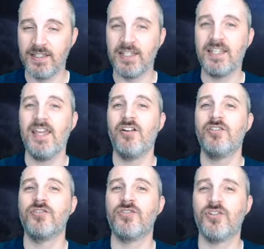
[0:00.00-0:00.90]
the
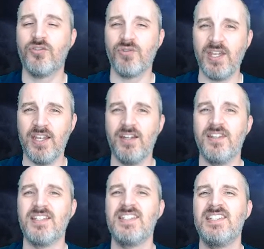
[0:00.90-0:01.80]
characters are created,
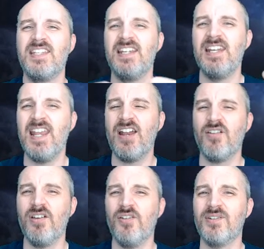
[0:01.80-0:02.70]
the
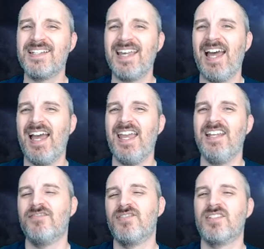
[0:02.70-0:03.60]
scenario is
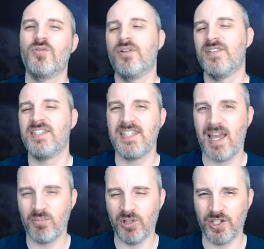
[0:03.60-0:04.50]
kind of sort of
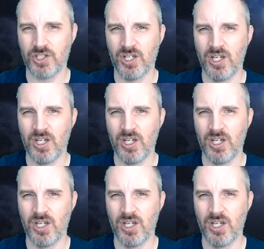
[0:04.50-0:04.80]
established,